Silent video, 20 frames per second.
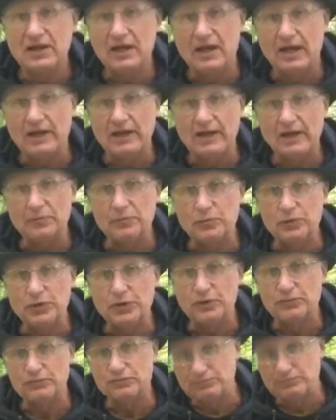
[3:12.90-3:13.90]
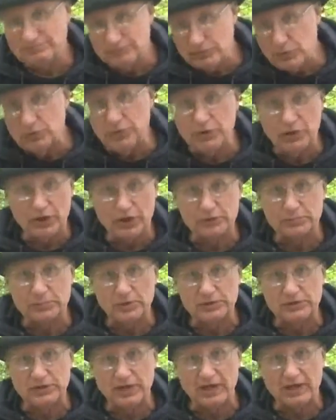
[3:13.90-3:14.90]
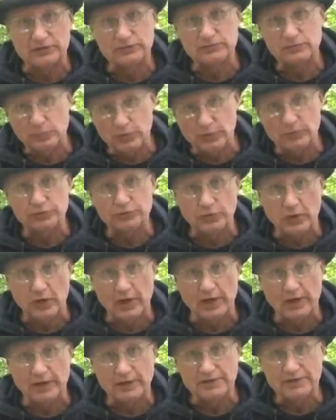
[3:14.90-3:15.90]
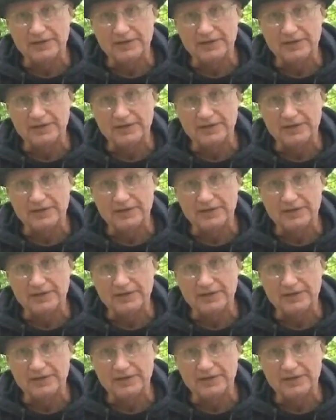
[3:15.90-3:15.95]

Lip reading: and then we'll do the ultimate test. We'll try it.